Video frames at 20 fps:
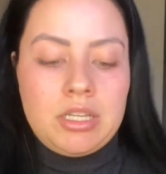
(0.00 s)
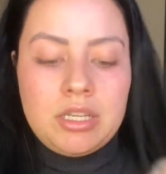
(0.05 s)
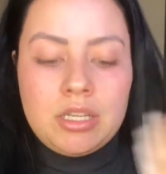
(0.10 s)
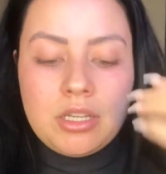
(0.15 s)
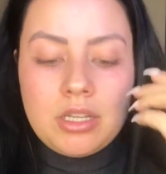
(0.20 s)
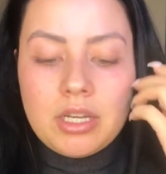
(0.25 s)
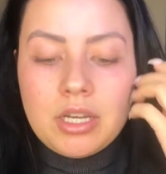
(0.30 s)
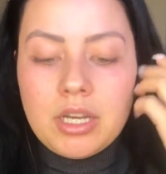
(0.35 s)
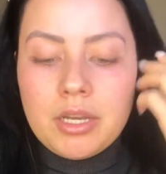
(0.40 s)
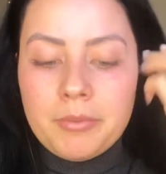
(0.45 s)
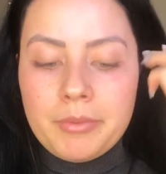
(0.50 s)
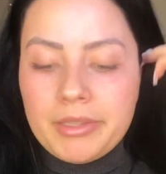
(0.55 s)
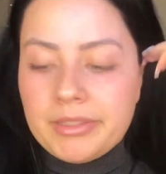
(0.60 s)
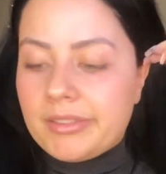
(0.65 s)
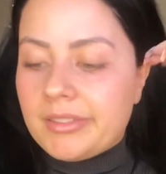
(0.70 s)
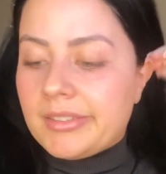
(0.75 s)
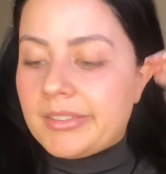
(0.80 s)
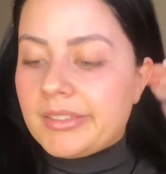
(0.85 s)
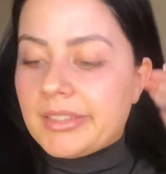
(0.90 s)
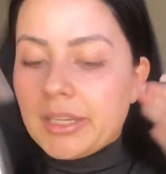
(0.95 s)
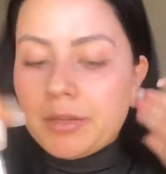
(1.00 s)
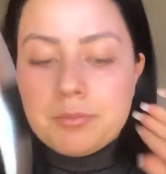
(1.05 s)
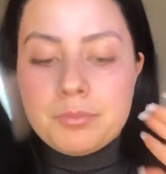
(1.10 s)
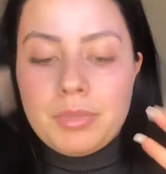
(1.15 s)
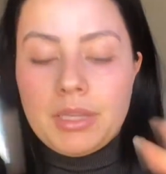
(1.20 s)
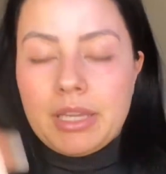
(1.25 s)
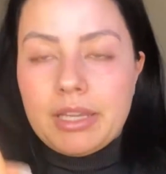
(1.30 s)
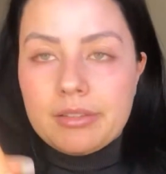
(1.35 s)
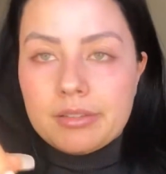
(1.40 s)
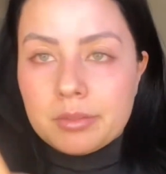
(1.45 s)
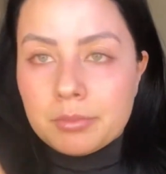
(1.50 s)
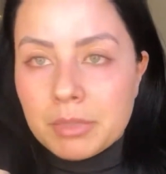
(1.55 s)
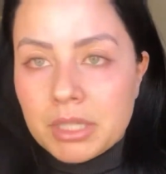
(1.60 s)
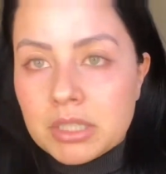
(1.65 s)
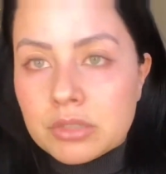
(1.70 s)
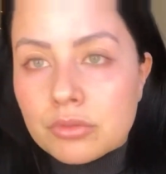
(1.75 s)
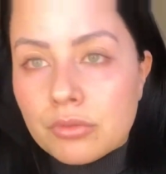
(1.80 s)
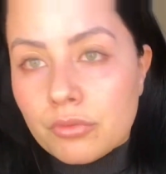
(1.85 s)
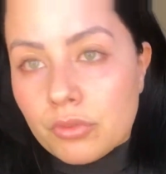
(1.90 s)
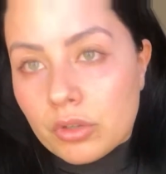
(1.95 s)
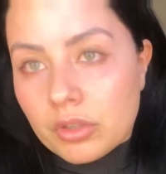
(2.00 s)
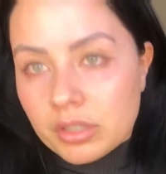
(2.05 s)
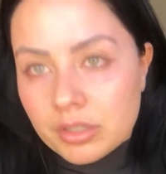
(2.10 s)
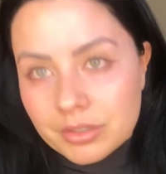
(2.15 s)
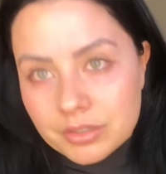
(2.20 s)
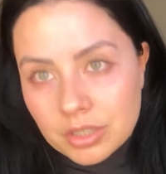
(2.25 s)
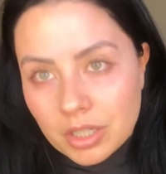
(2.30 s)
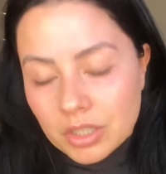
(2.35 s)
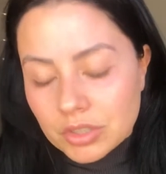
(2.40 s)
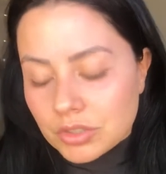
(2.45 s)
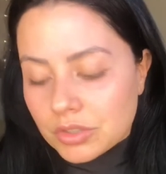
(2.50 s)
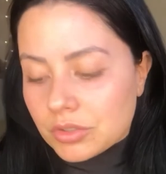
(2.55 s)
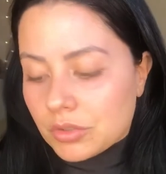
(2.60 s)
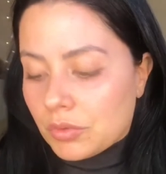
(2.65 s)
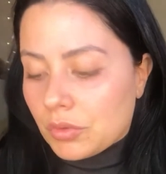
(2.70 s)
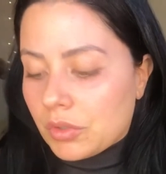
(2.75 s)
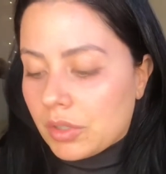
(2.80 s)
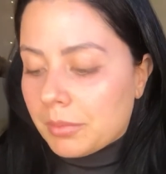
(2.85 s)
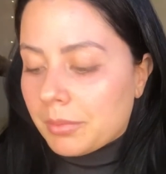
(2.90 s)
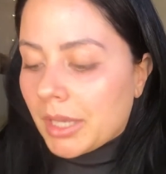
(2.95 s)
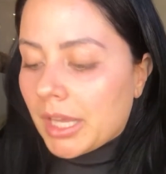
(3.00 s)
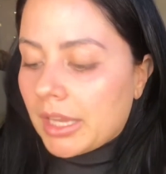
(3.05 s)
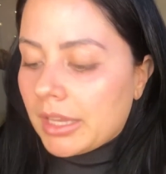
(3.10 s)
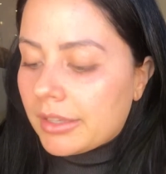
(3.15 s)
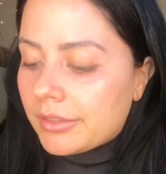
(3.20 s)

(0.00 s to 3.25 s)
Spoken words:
It's the same placement for the Natasha Denona palette.